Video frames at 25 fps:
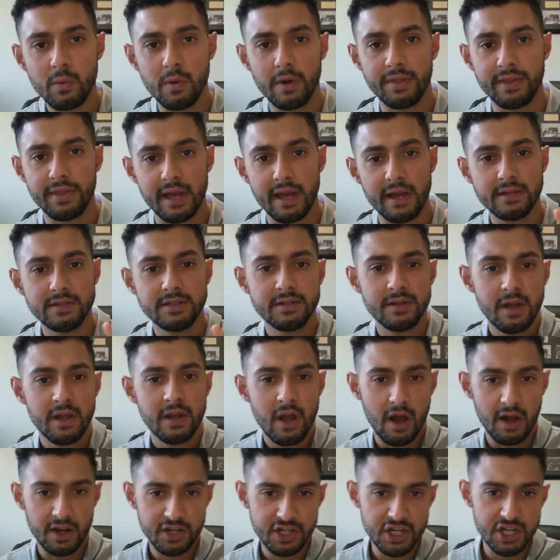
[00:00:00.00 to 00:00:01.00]
one, Daz.
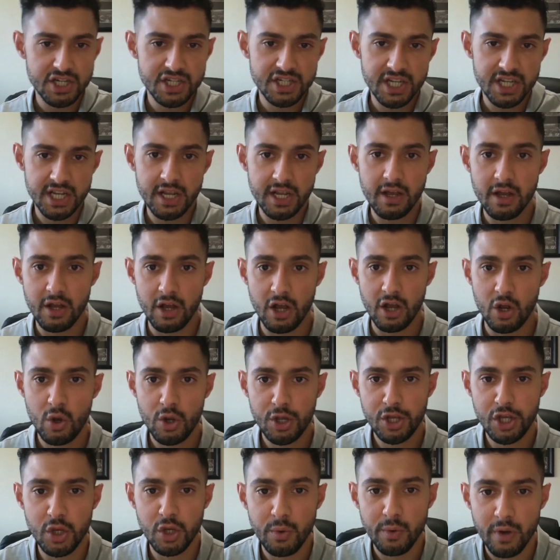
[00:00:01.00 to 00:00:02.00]
I just see
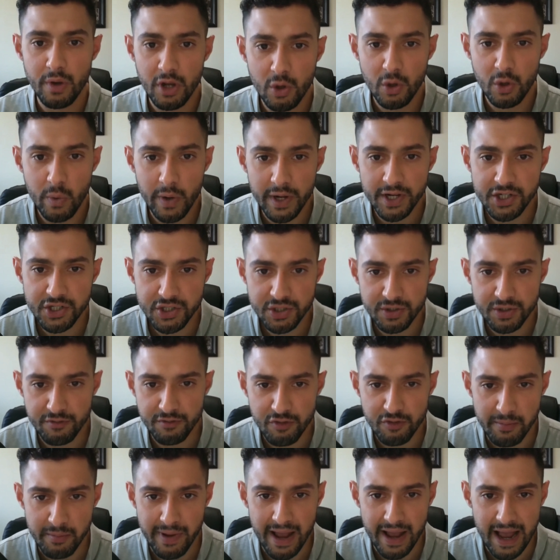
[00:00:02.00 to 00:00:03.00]
a question
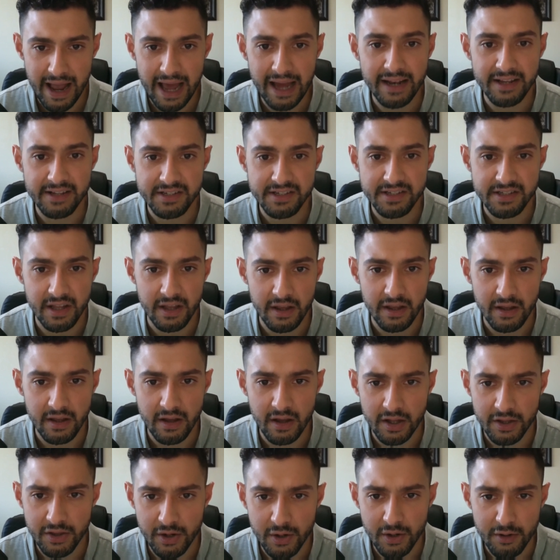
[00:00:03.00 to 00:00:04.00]
from Alistair.
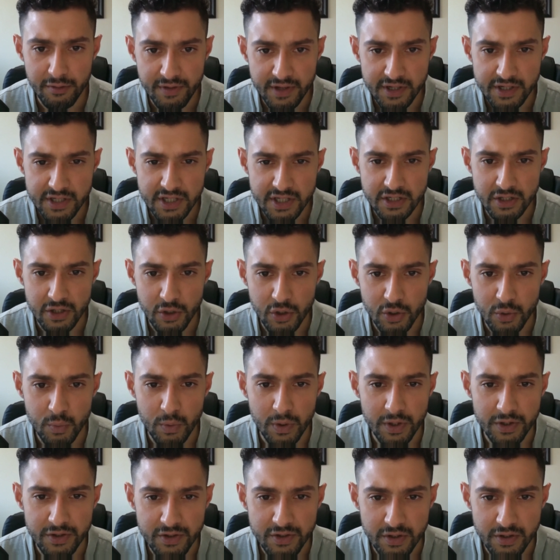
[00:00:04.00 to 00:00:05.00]
I don't know if this is a good
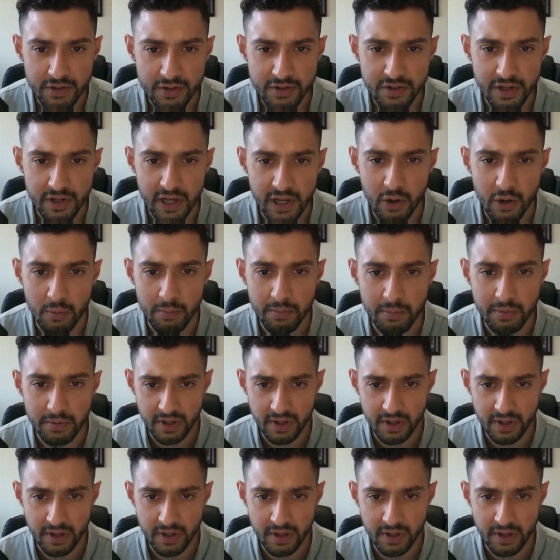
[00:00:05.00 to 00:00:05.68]
one to help.